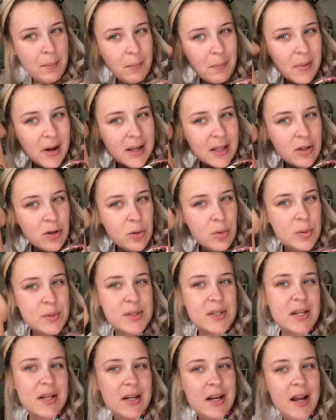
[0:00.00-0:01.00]
my
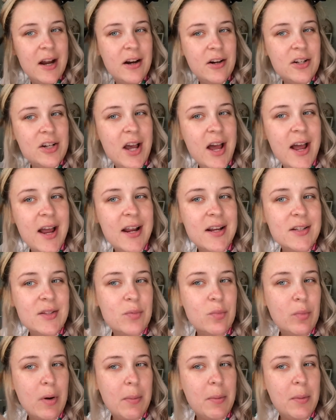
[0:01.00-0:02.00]
use in hair
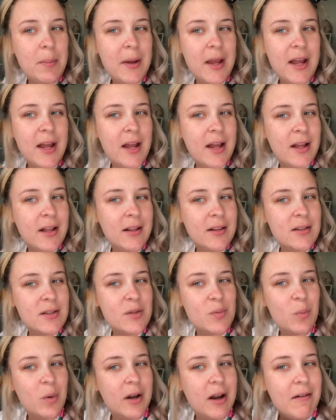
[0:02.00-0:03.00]
ties, rubber
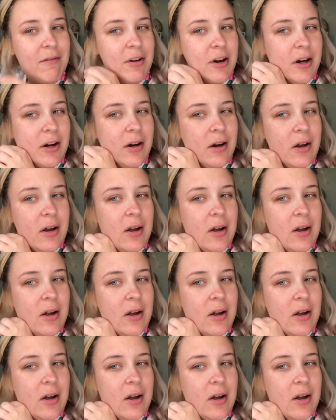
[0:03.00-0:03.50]
bands, whatever,